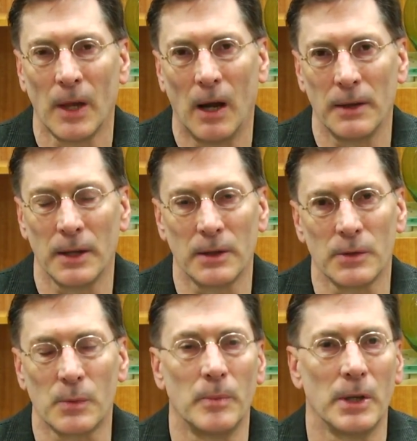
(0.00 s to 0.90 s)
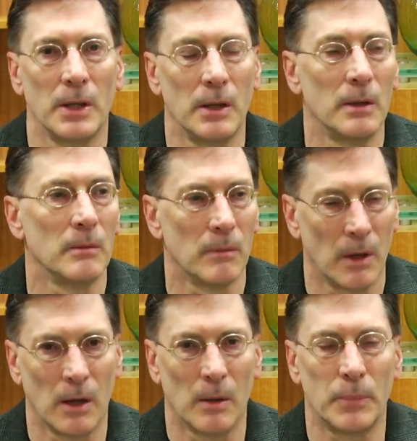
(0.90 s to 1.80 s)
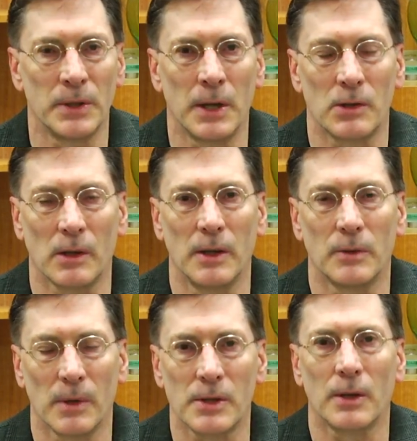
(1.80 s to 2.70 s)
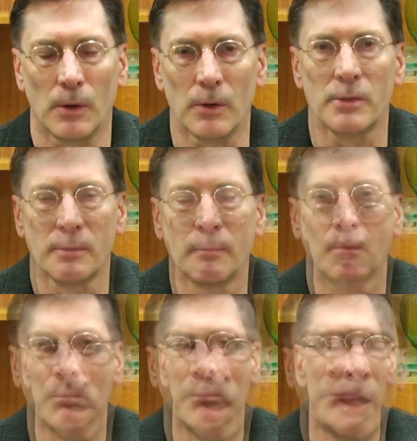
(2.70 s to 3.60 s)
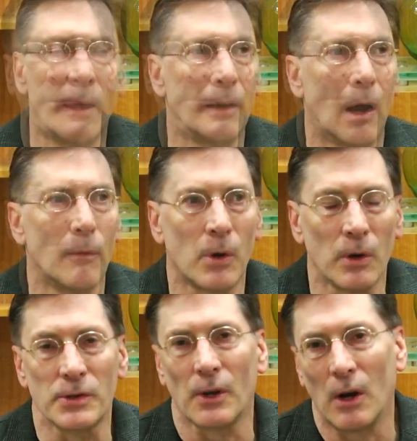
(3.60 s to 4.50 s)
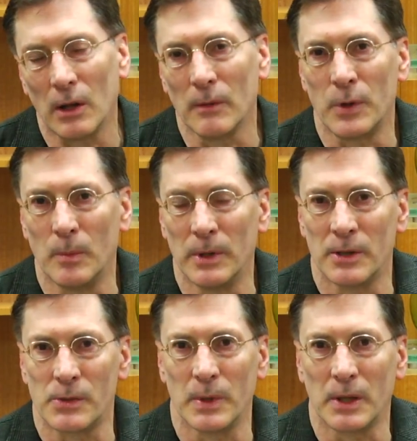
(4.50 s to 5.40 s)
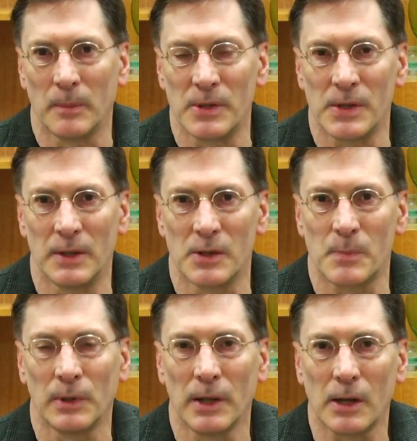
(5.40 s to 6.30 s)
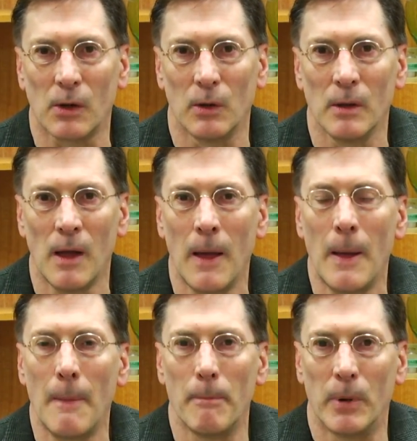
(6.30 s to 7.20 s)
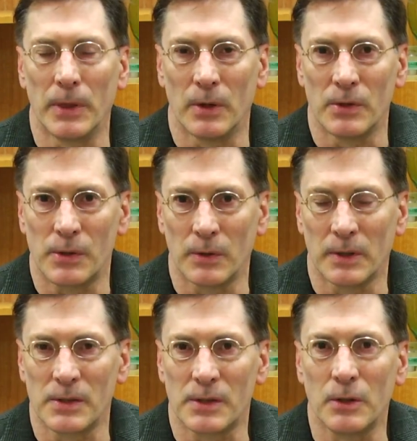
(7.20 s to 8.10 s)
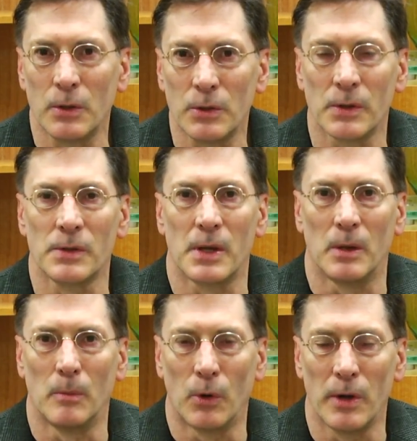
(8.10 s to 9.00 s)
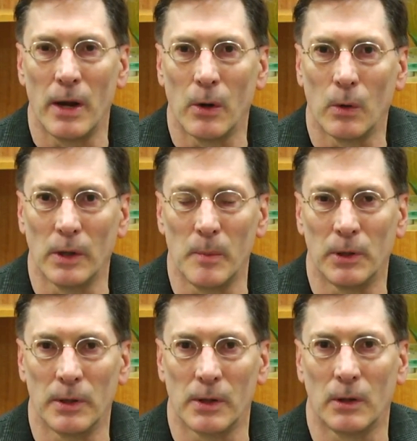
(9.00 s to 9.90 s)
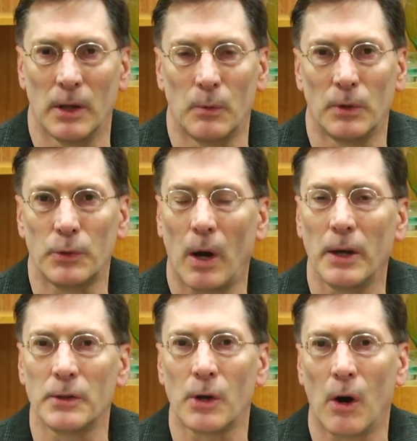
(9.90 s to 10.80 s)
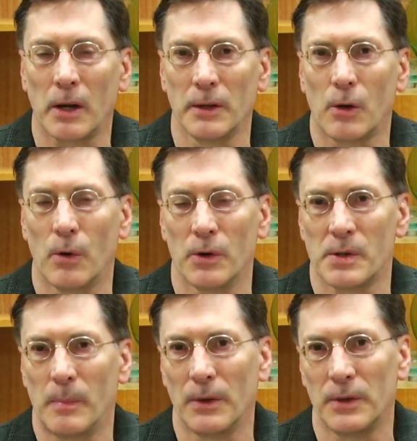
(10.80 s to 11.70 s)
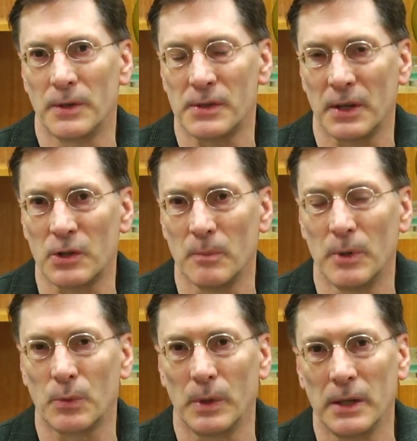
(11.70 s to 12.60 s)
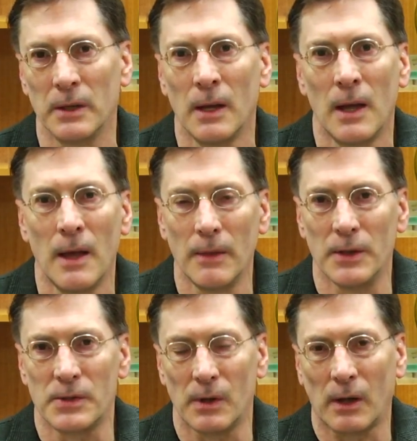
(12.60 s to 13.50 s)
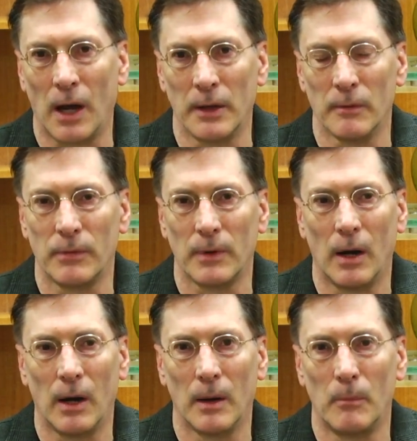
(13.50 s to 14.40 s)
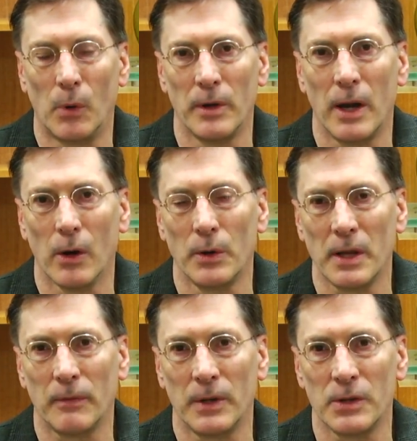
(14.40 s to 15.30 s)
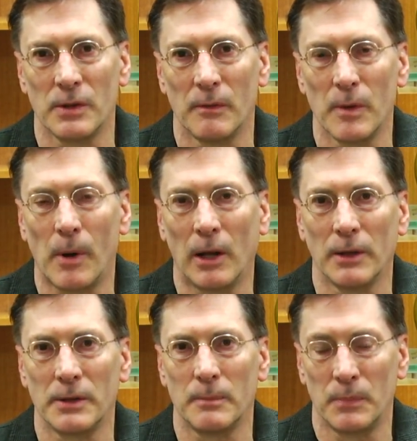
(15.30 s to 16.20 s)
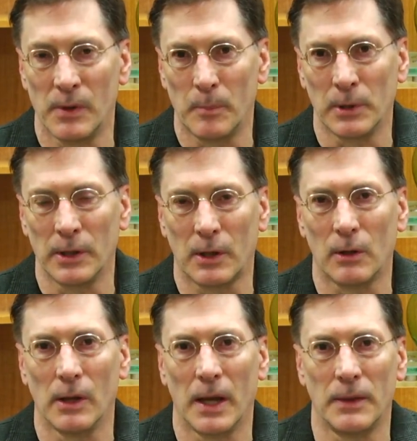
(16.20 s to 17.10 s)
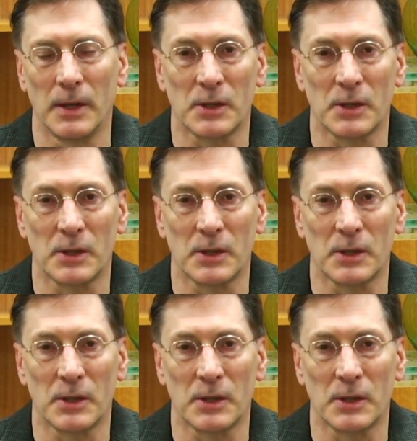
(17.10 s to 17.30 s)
I think this would be a potentially interesting course here. Now, of course, all of human history can be seen as political, but there are certain institutions that are more narrowly political, and we'll try to talk in the course about the distinction between this kind of more narrow definition of the political and the